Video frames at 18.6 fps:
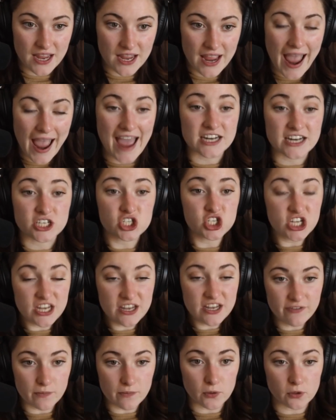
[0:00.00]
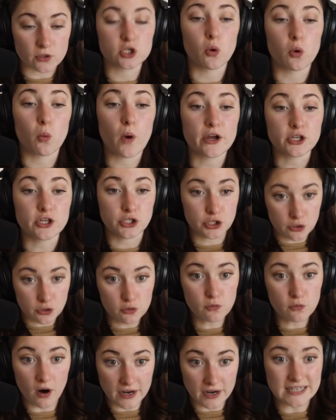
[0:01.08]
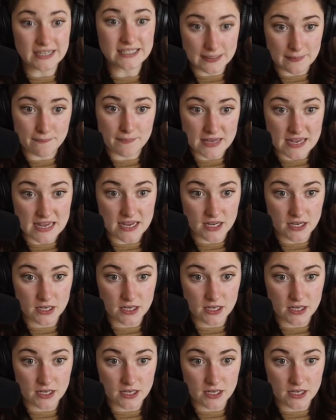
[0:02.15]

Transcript: and achievable to what you want it to be.